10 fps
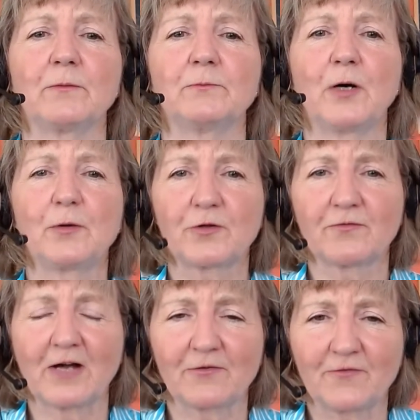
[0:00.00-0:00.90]
both
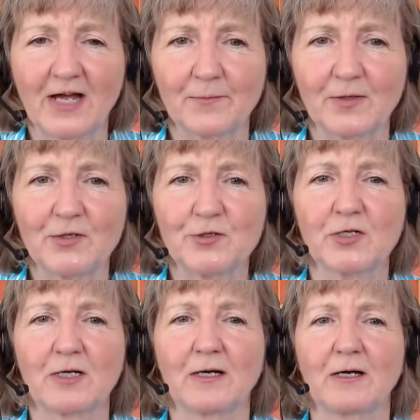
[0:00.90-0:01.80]
of our
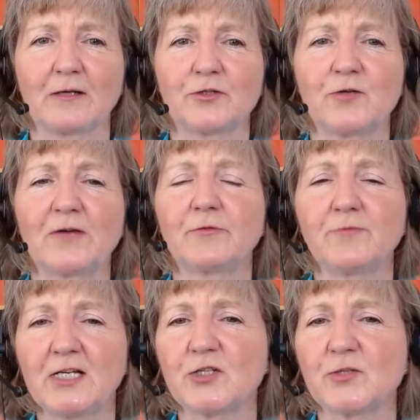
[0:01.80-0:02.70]
families, uh, Trevor
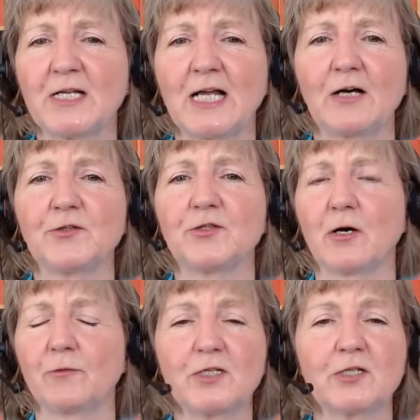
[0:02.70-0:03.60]
Reed has been held
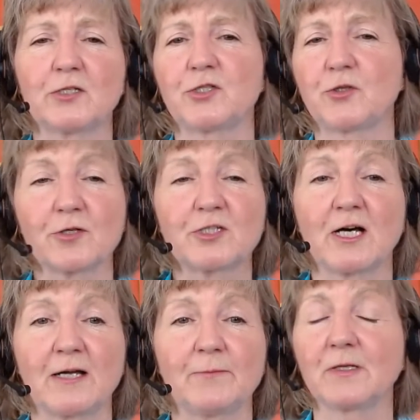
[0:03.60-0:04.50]
only a short
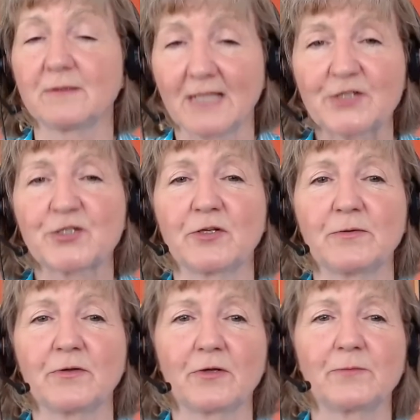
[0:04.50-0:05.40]
time less
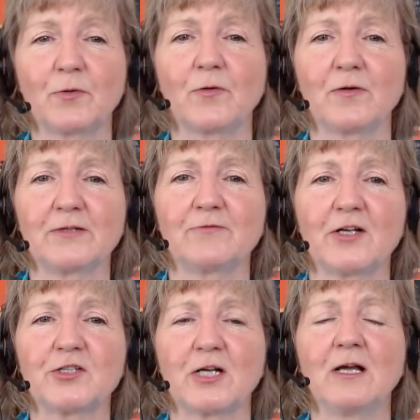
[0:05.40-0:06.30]
than, than Paul in
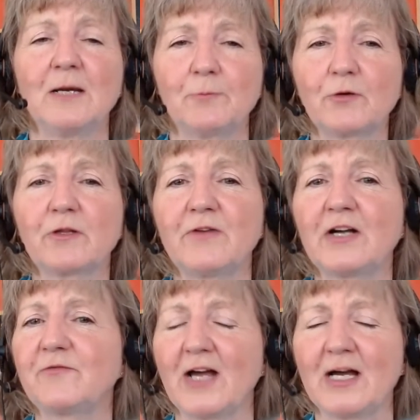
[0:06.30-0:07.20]
Russia. Both of
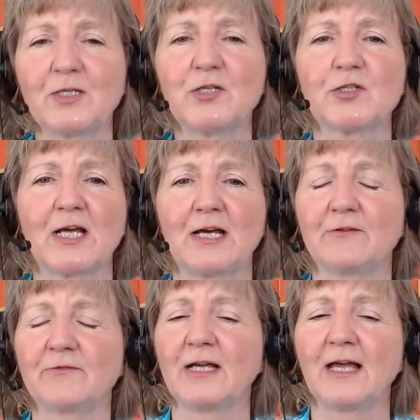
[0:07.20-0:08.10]
our families
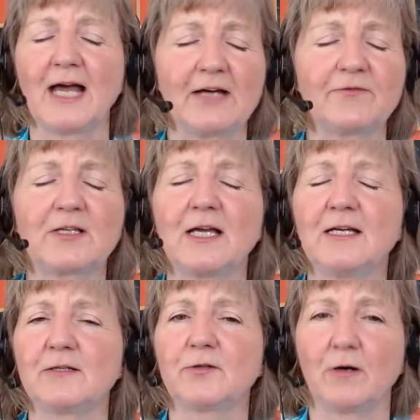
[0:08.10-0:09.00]
have
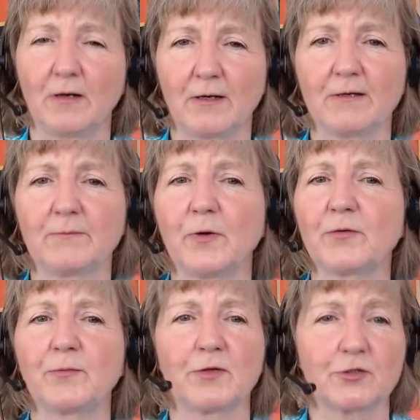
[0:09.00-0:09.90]
advocated hard,
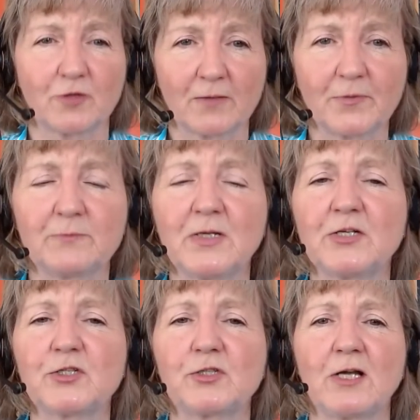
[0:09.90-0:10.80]
both with the Trump
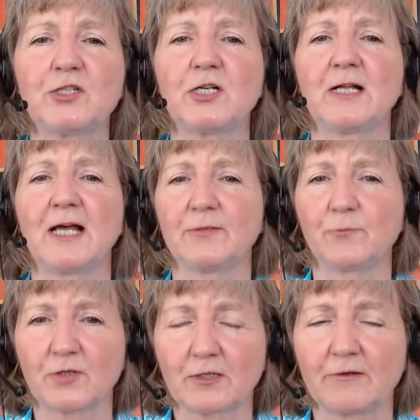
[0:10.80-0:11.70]
administration
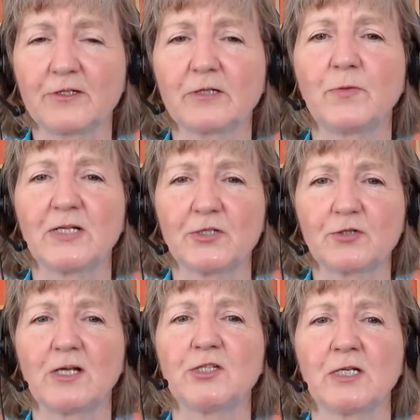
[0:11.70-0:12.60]
and with the current
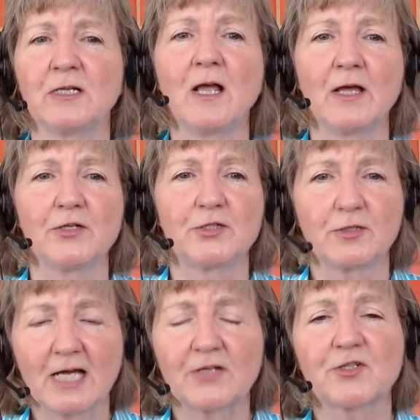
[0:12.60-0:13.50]
administration, to
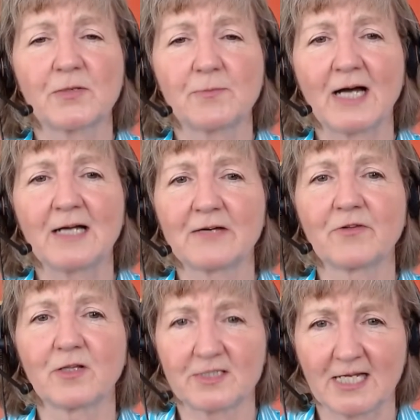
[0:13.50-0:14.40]
get some high
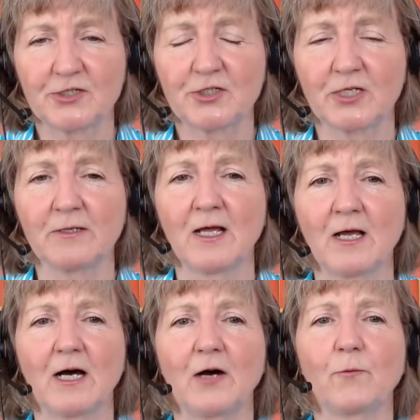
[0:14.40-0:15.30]
level attention.
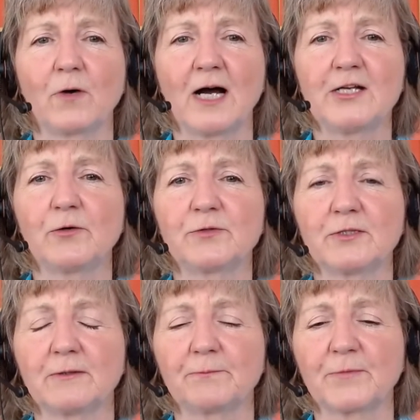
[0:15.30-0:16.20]
Uh, I
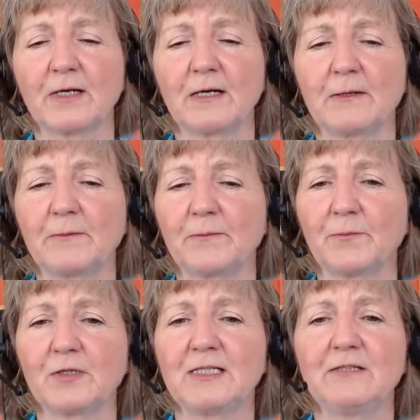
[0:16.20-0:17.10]
don't um,
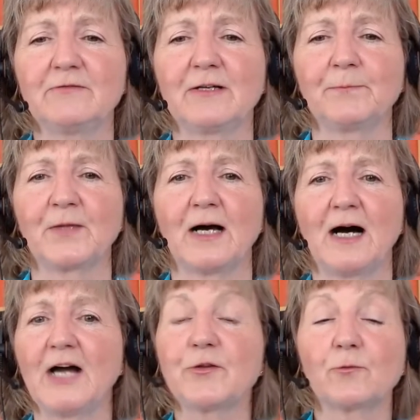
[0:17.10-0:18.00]
believe
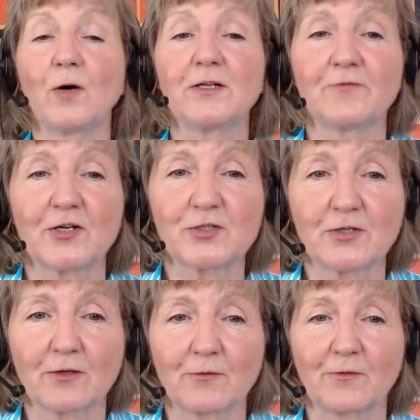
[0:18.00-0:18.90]
either one of
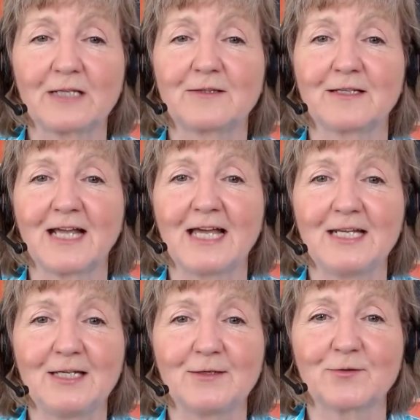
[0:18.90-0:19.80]
us think that
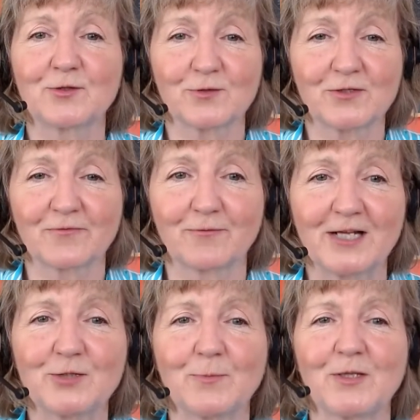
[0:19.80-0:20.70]
any sorts of
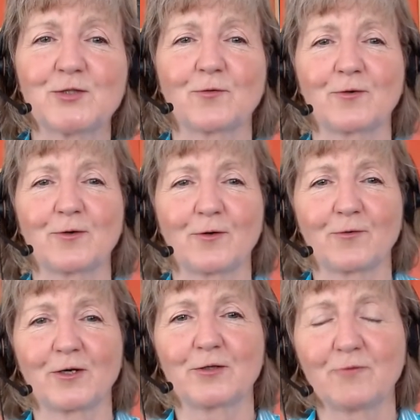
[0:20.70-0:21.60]
arrangements or, or